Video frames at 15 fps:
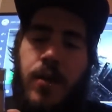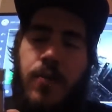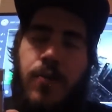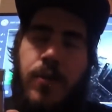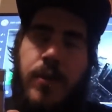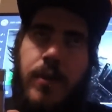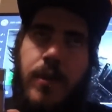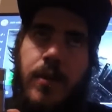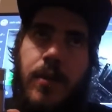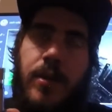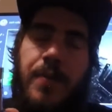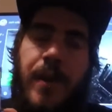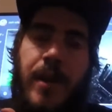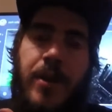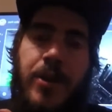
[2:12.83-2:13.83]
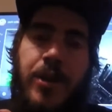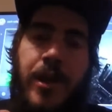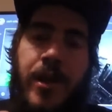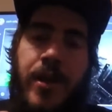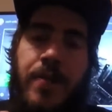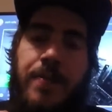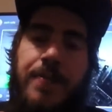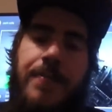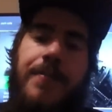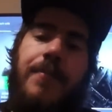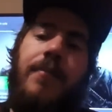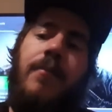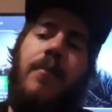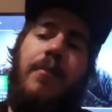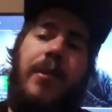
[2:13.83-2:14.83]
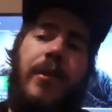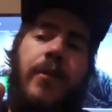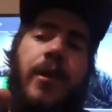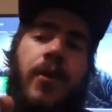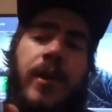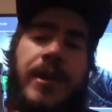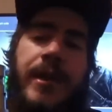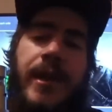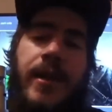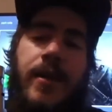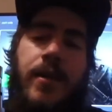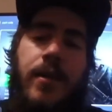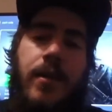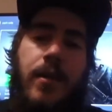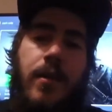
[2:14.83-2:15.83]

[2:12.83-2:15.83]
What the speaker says: what's it called, Space Jam Pluto in there.